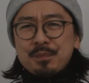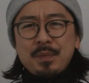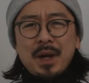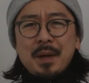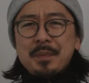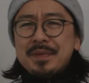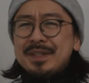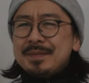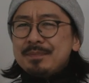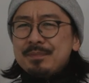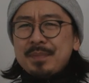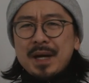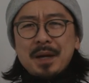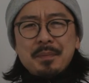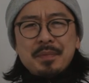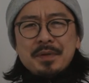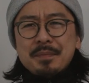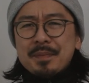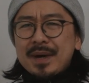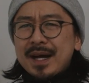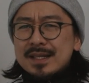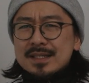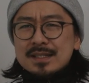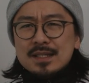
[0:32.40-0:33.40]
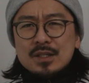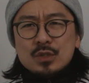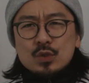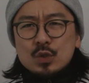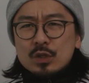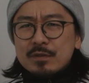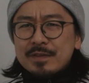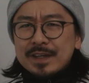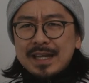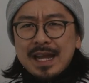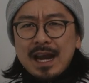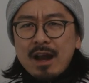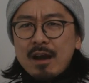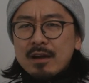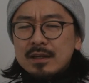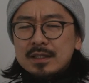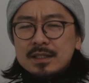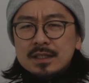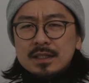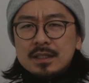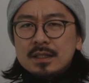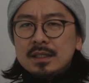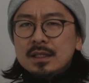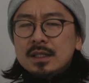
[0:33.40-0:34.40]
puppet master sort of a
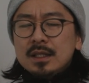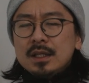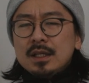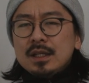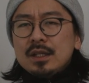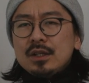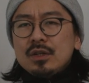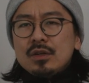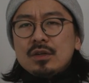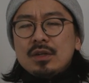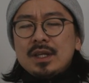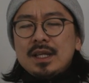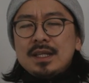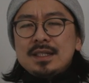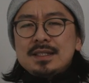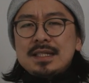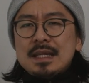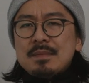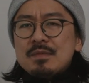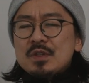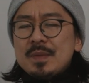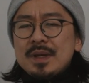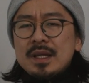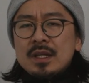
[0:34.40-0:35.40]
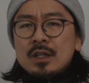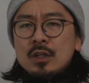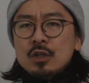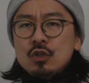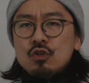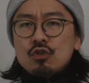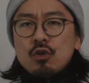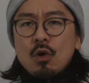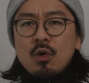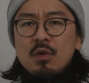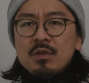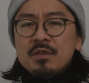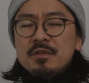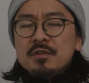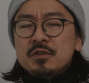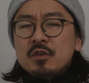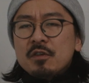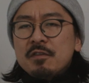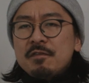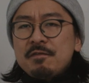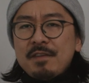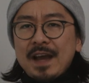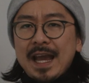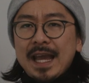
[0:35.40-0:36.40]
character. You know, he seems to be in control of
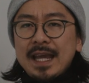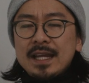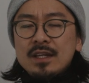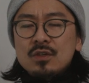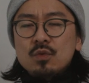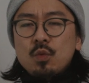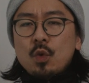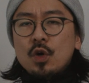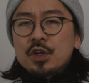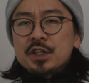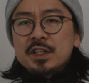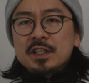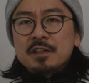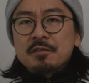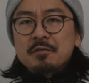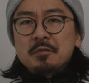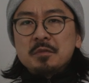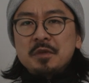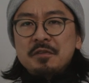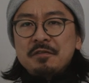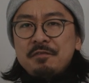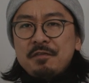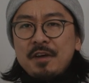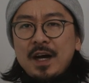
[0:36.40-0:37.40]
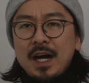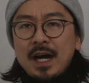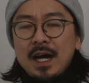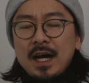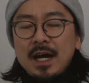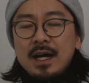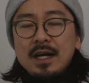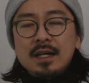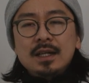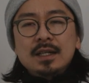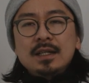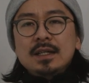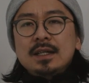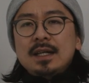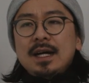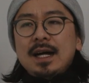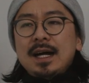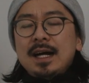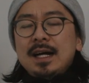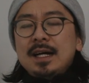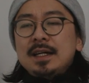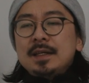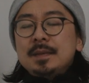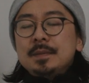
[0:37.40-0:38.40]
your fate, watching from afar.
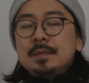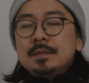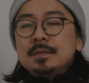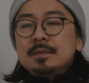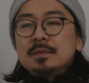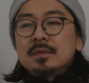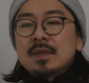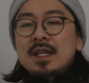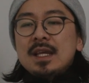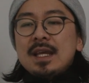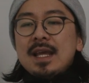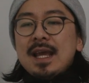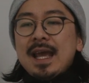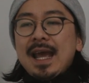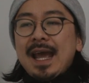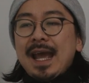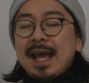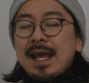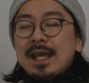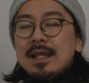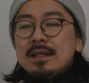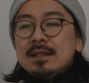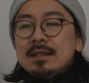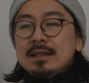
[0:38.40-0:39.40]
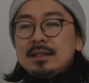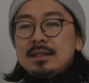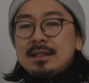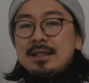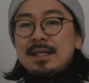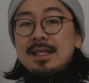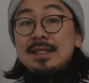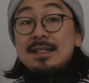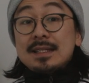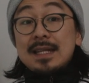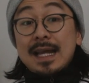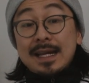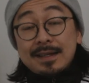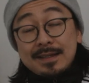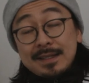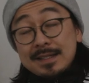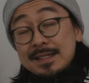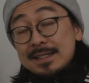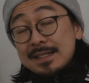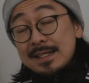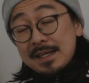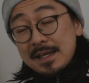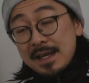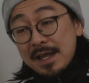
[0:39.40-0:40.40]
And there's
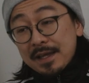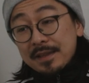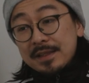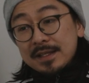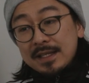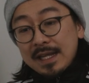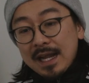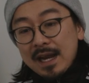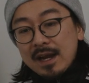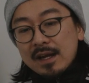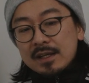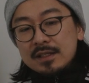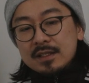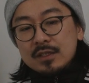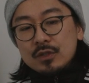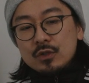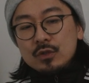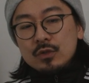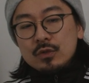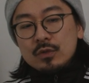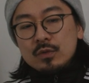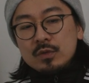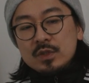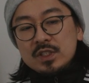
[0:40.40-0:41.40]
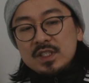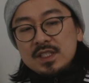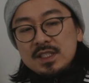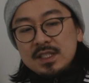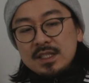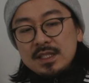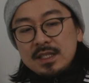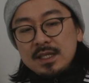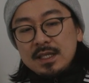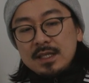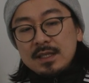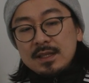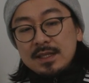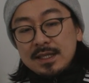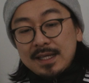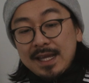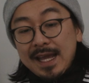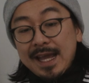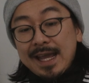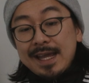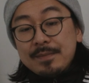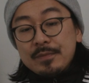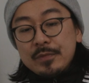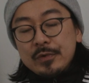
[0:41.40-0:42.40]
another character who was in the
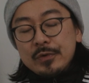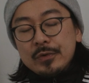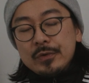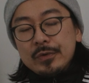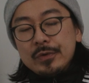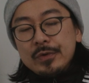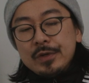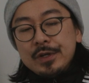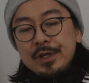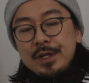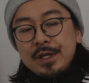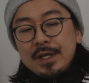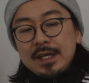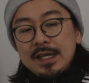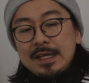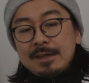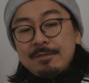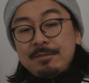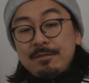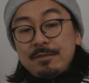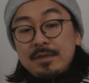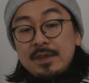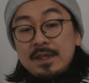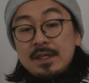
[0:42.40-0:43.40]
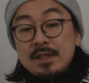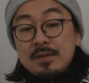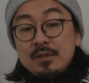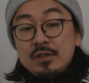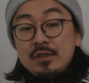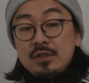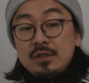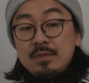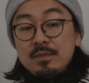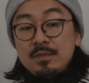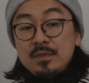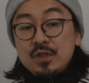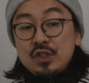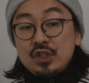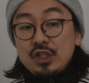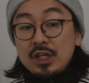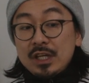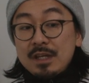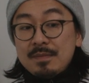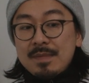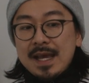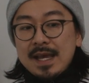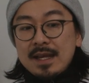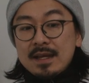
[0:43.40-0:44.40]
game who, if the
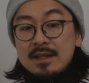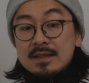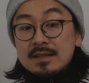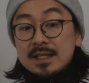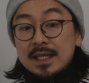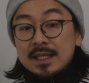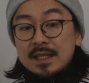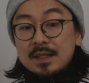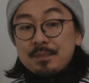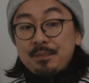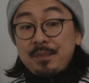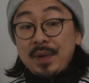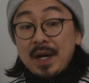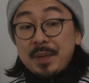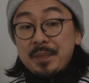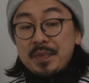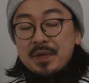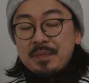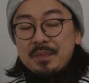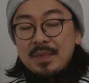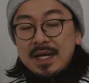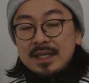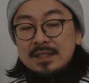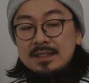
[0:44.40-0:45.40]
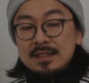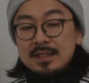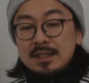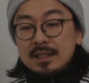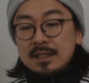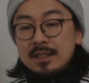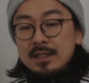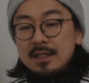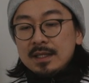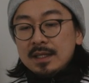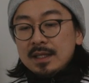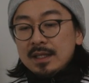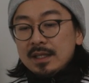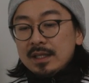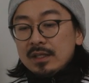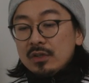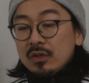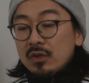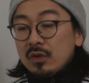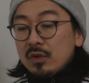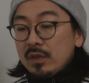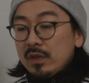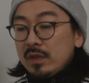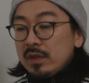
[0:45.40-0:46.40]
G-Man is like the puppet master,
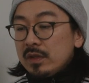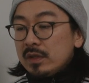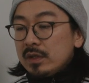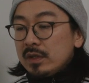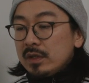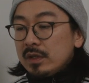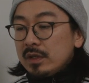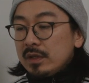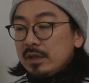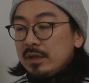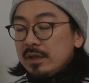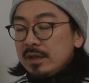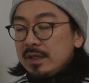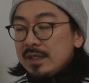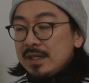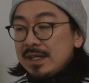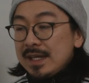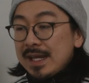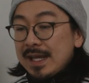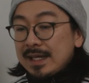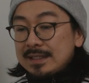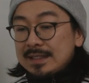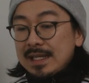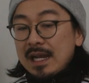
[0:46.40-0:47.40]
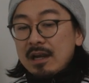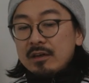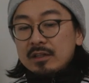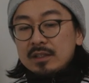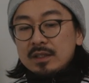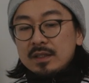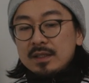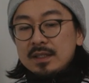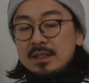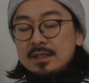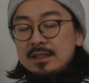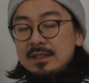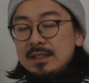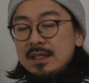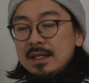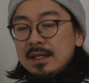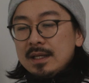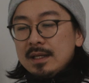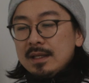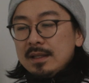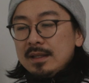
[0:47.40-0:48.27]
you know, the next character, this